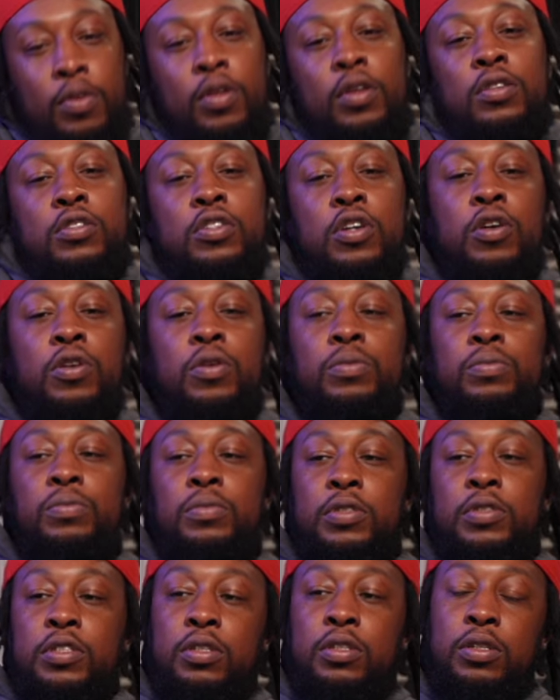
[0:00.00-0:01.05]
So
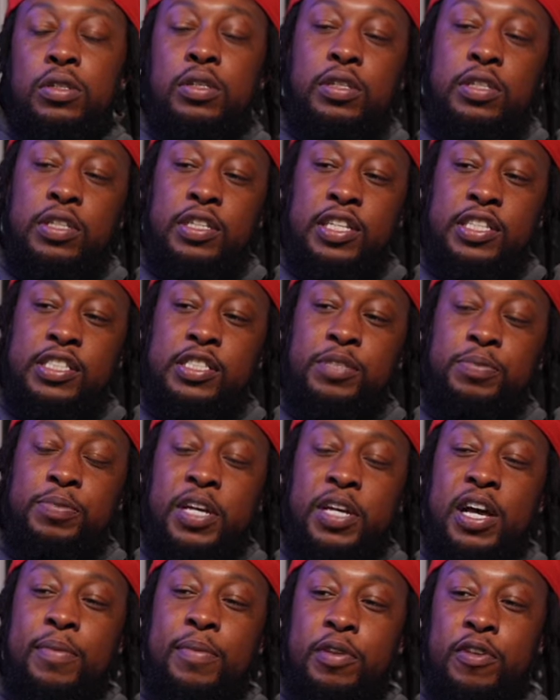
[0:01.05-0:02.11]
this is
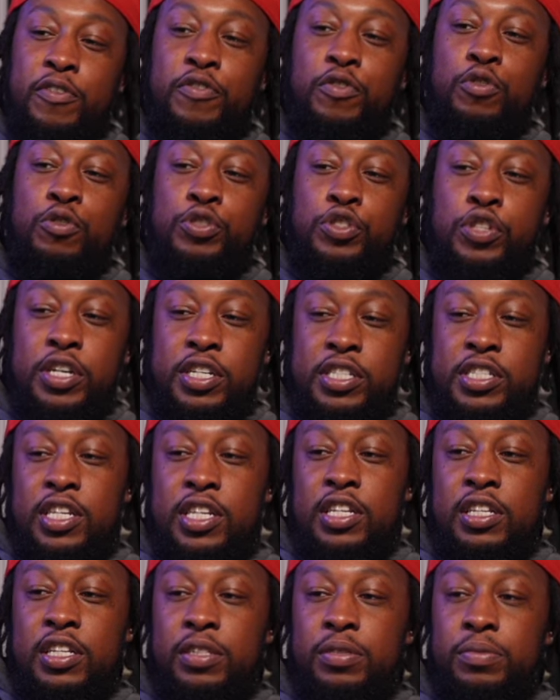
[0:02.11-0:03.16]
becoming a food truck
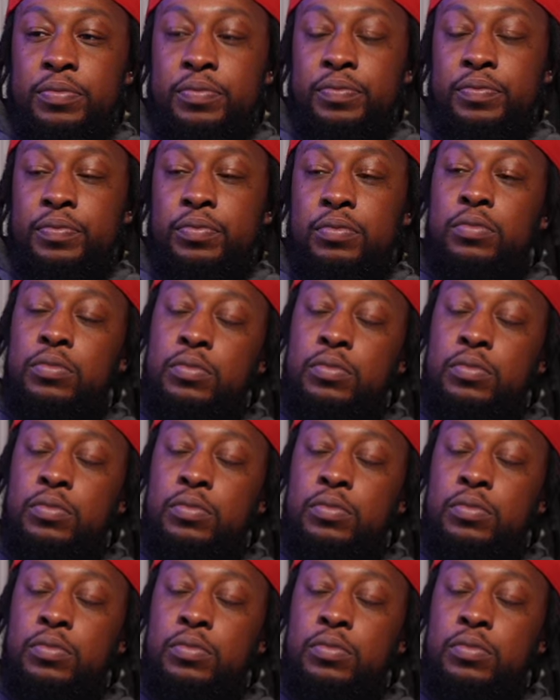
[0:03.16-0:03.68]
city. Mm-hmm.